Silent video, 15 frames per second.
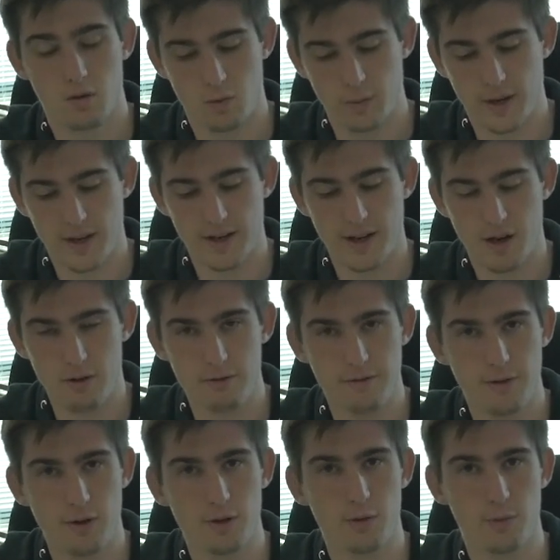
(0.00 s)
We can now
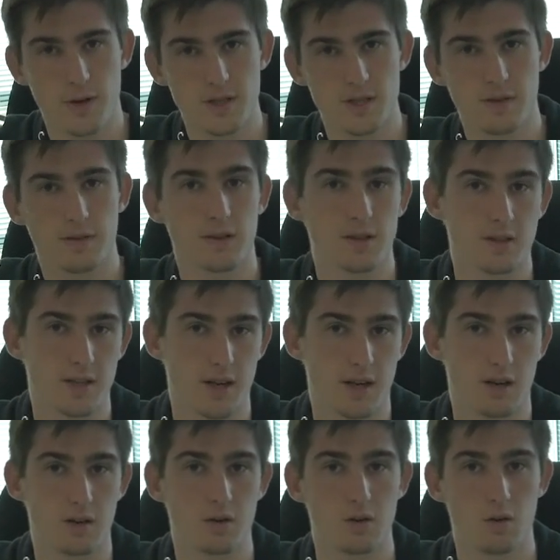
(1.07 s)
fill the rest of the
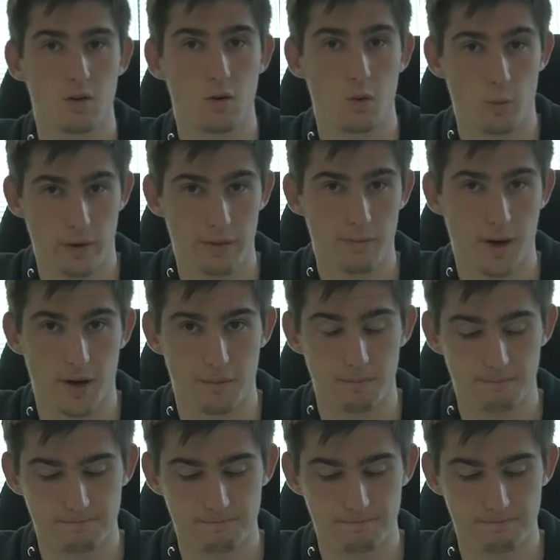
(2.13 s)
container with mud.